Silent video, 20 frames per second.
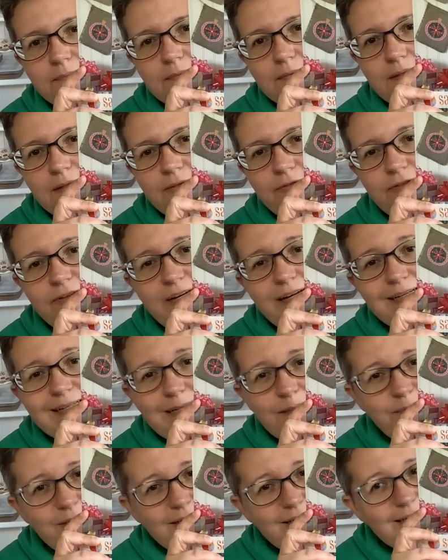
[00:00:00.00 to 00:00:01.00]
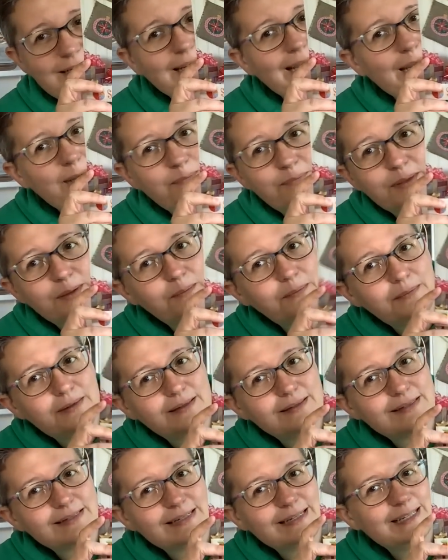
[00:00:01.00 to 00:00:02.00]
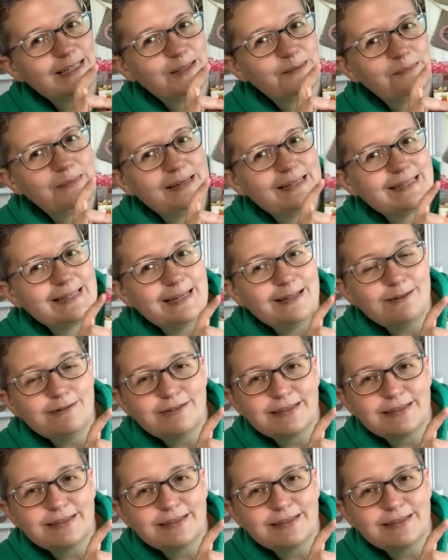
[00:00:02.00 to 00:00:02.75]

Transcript: I'm very tempted to keep them and stitch them myself,